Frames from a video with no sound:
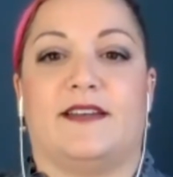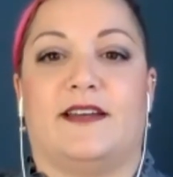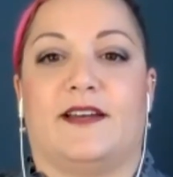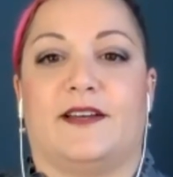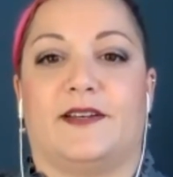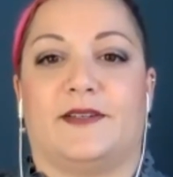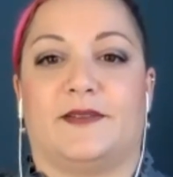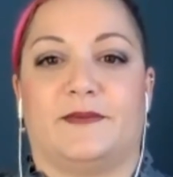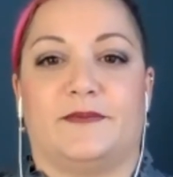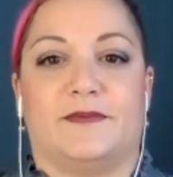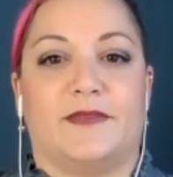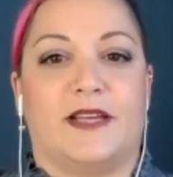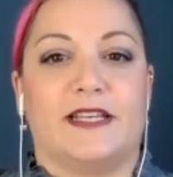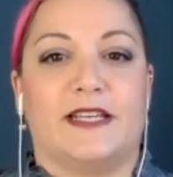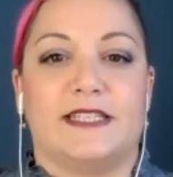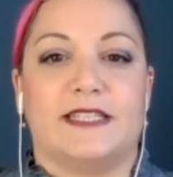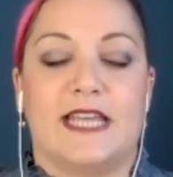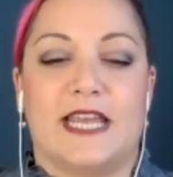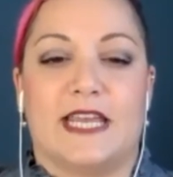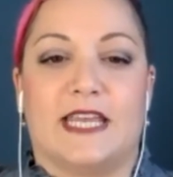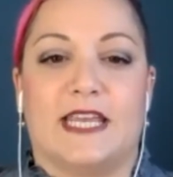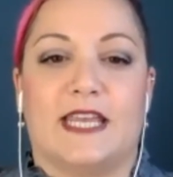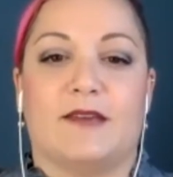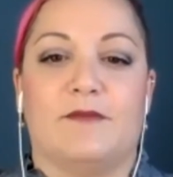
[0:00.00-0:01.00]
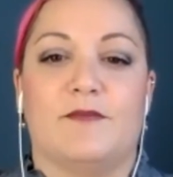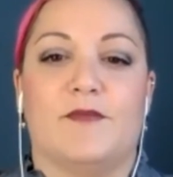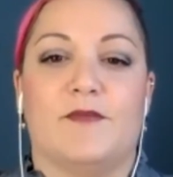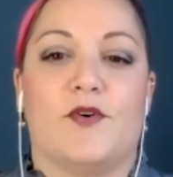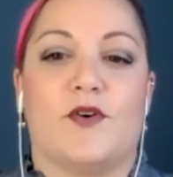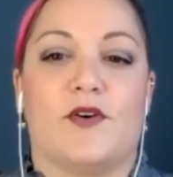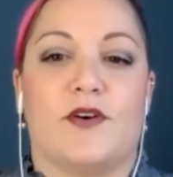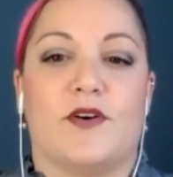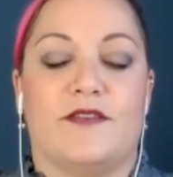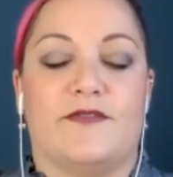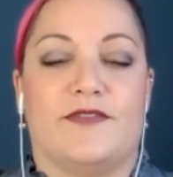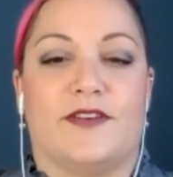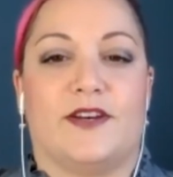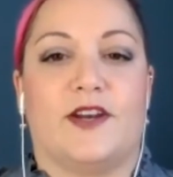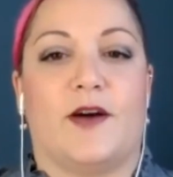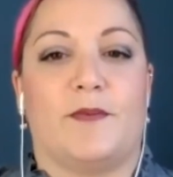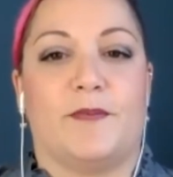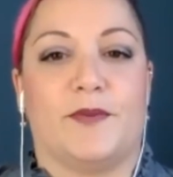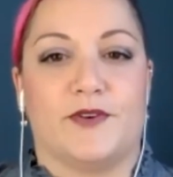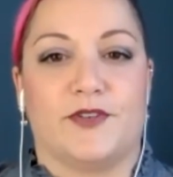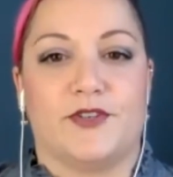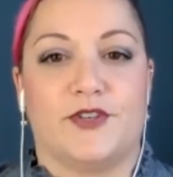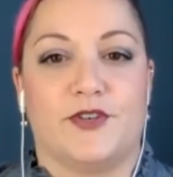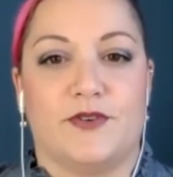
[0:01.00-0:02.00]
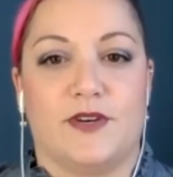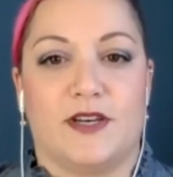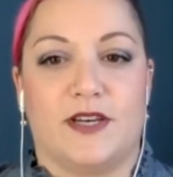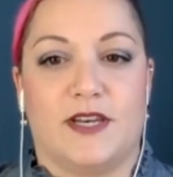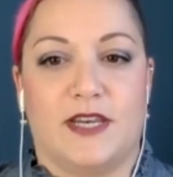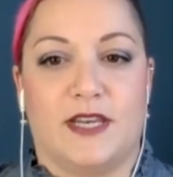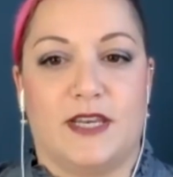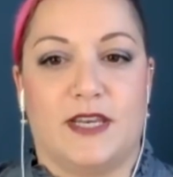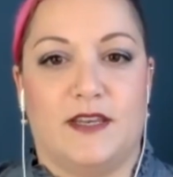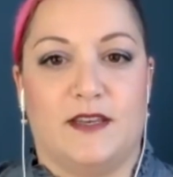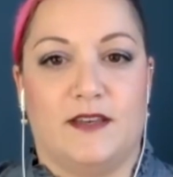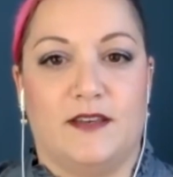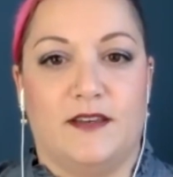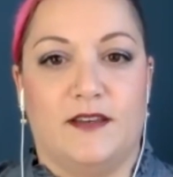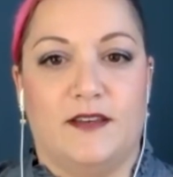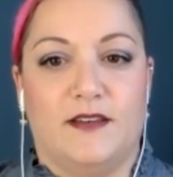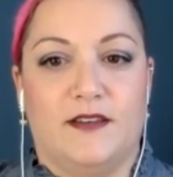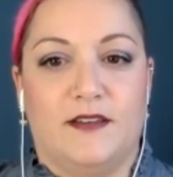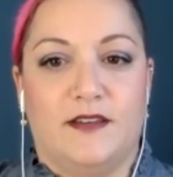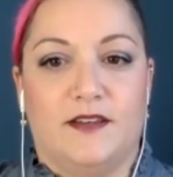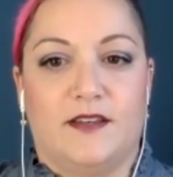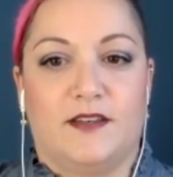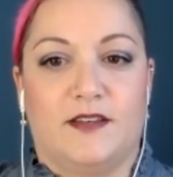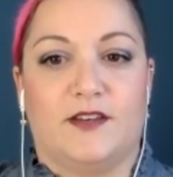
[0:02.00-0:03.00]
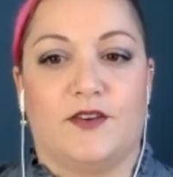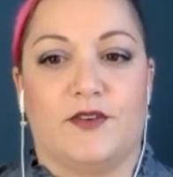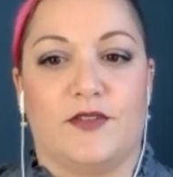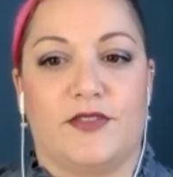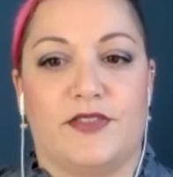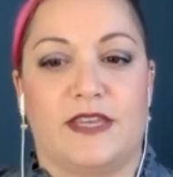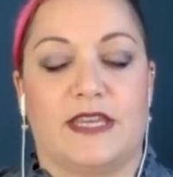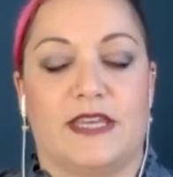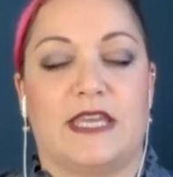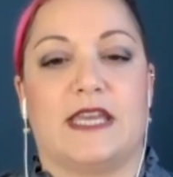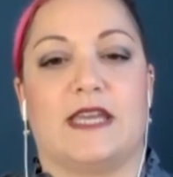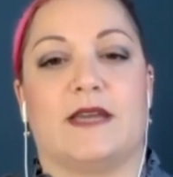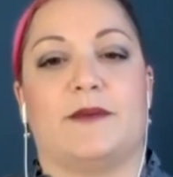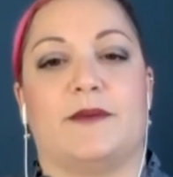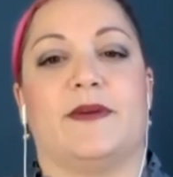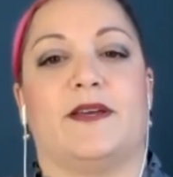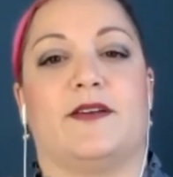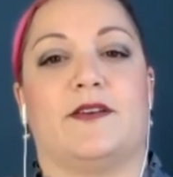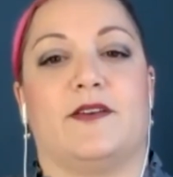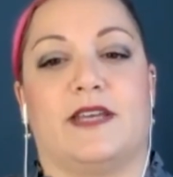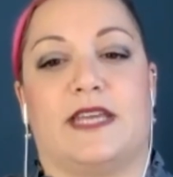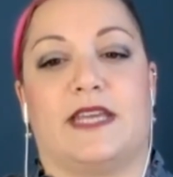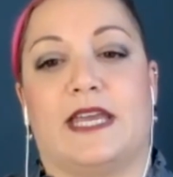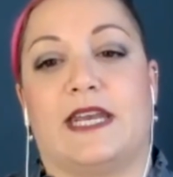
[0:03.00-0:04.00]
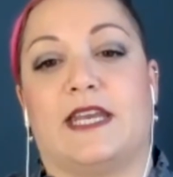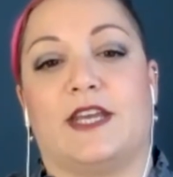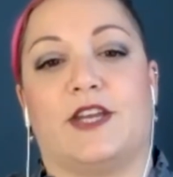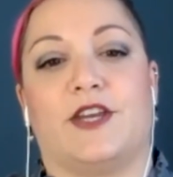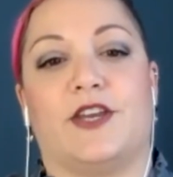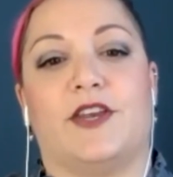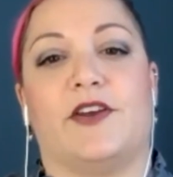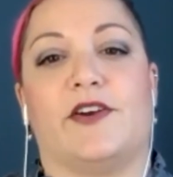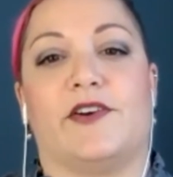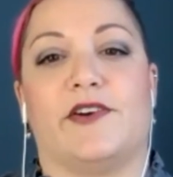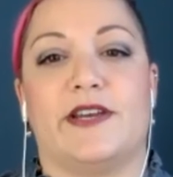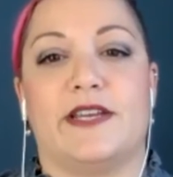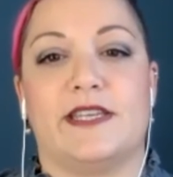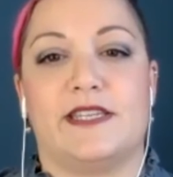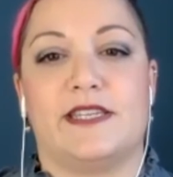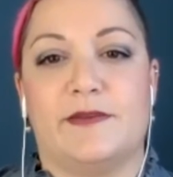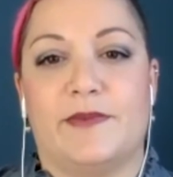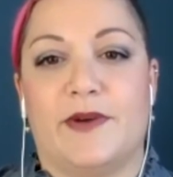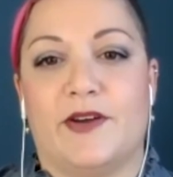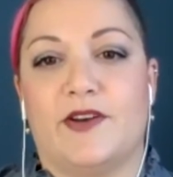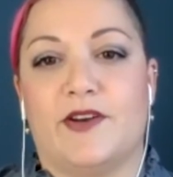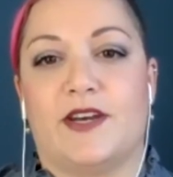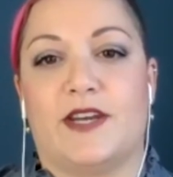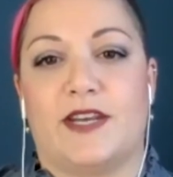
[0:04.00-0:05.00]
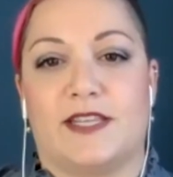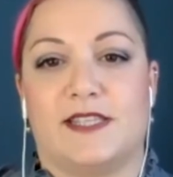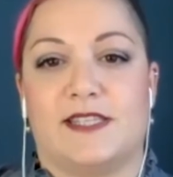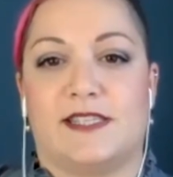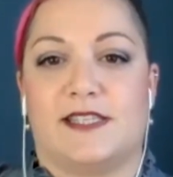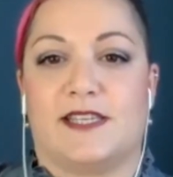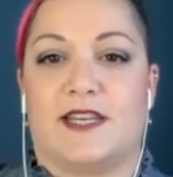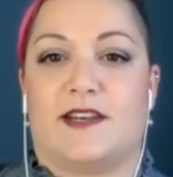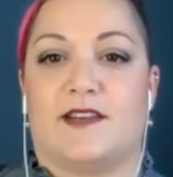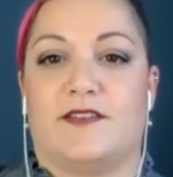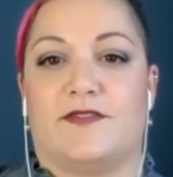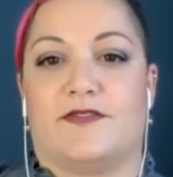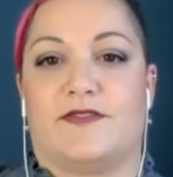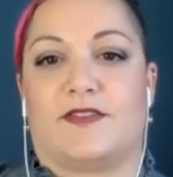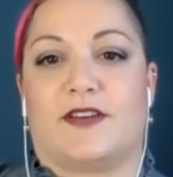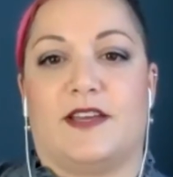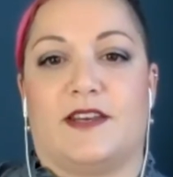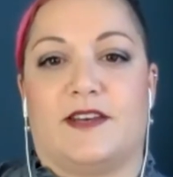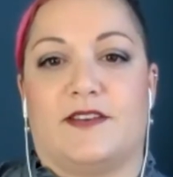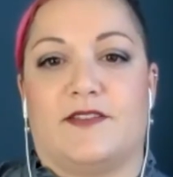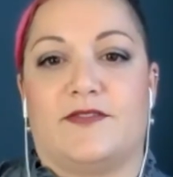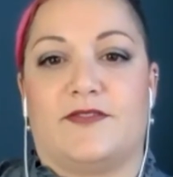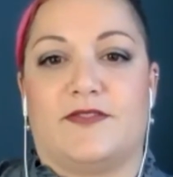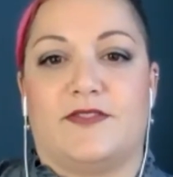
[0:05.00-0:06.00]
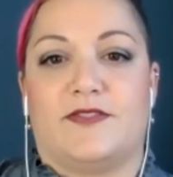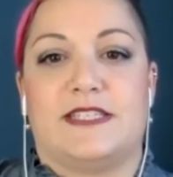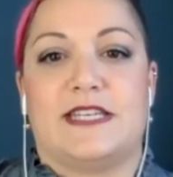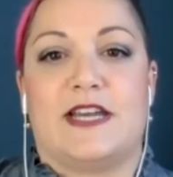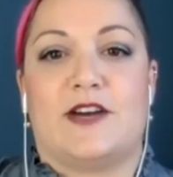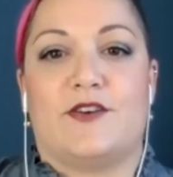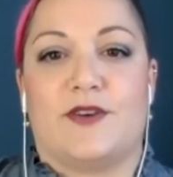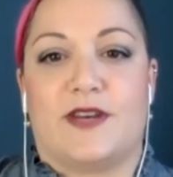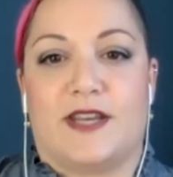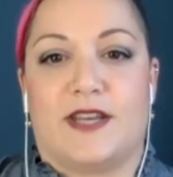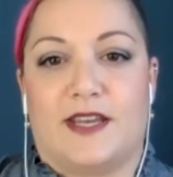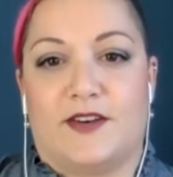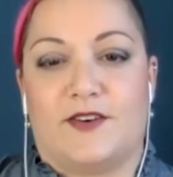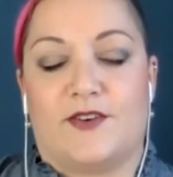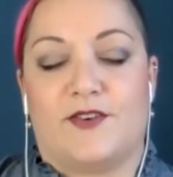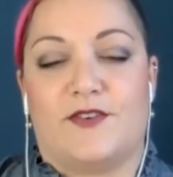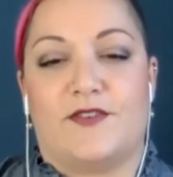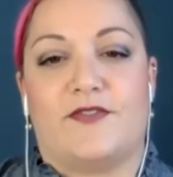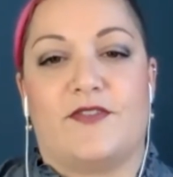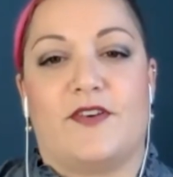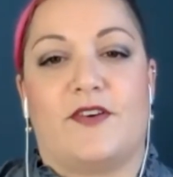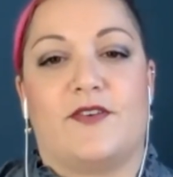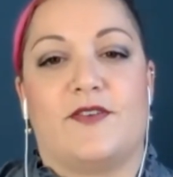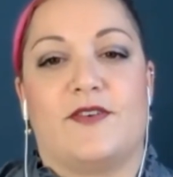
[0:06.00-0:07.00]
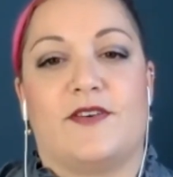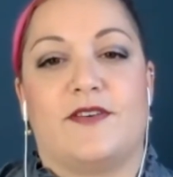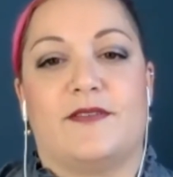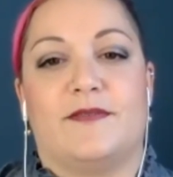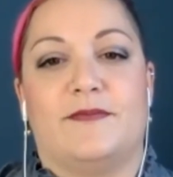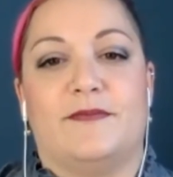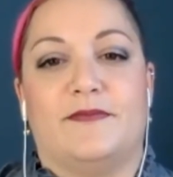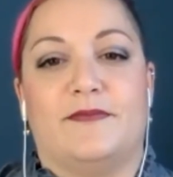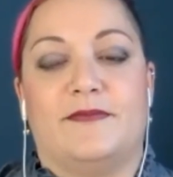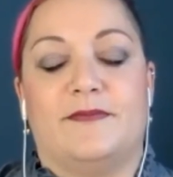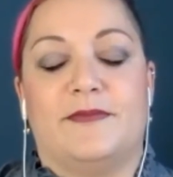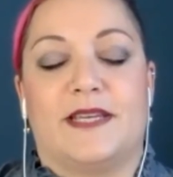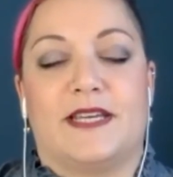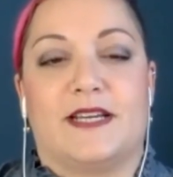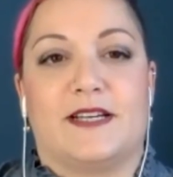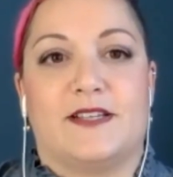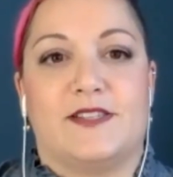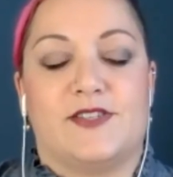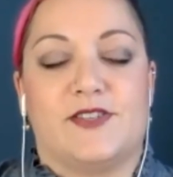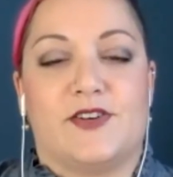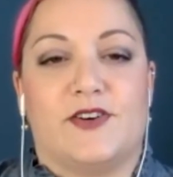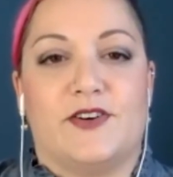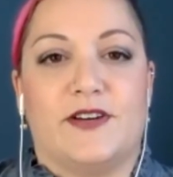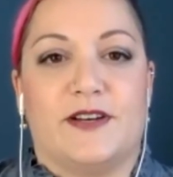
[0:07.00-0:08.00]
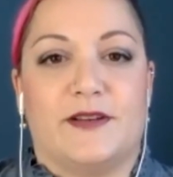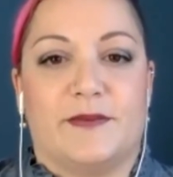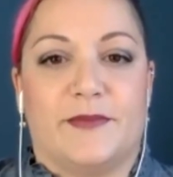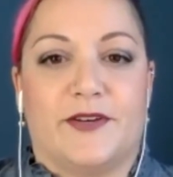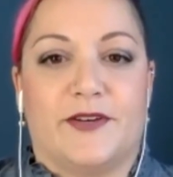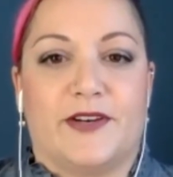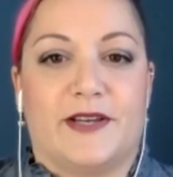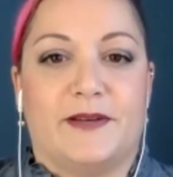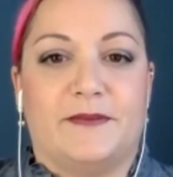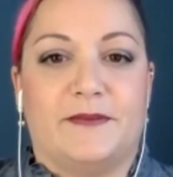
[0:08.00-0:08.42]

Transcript: And taking more of an opportunity, thinking about it, getting curious about it instead of kind of doubting or being uncertain about it.